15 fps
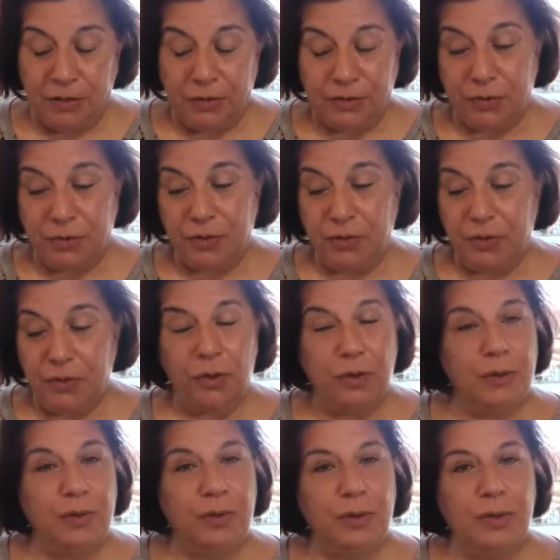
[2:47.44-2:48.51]
So, you
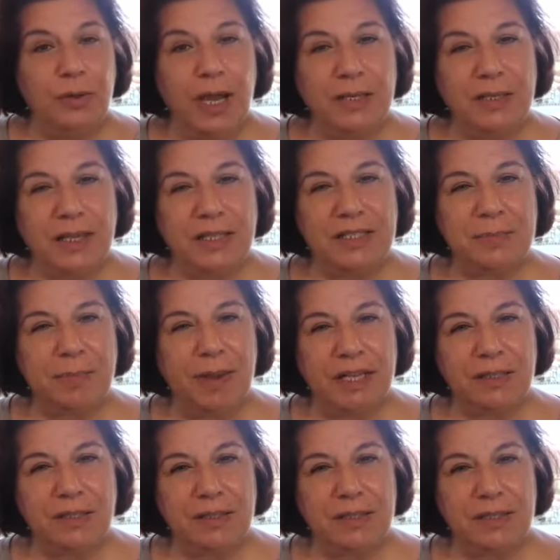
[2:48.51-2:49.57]
know,
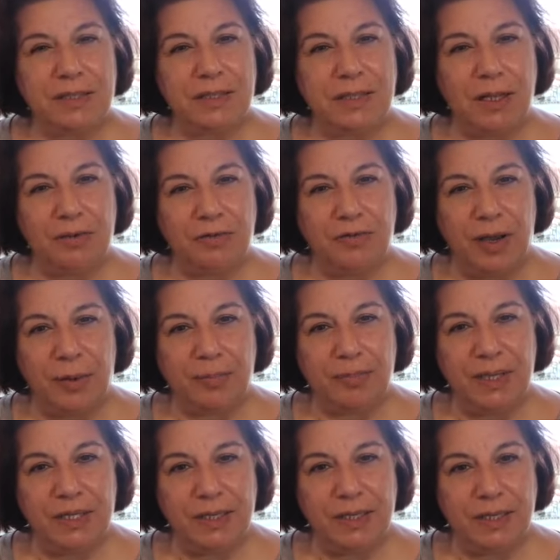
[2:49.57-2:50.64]
unexpected stuff
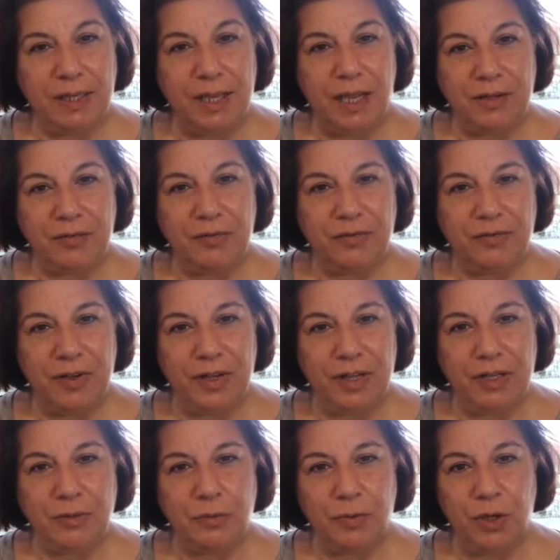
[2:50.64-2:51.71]
happen in life,
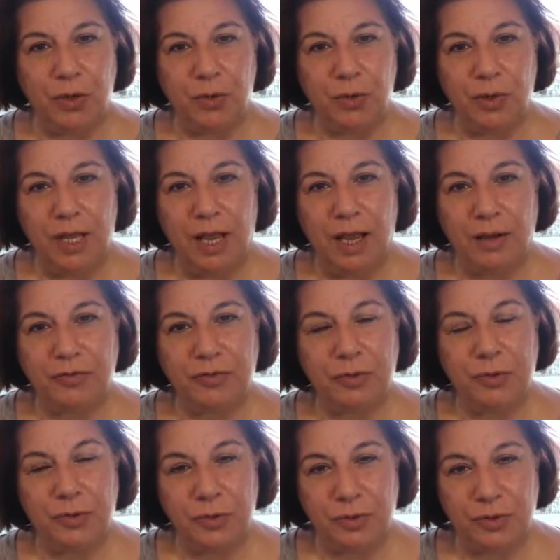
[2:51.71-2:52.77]
and we all have to
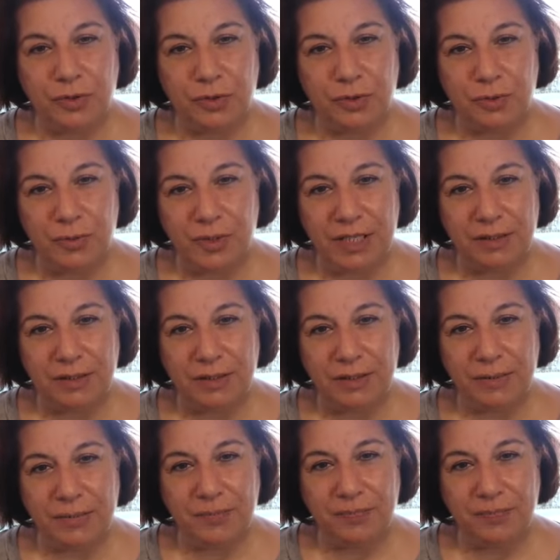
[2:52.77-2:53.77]
go through it.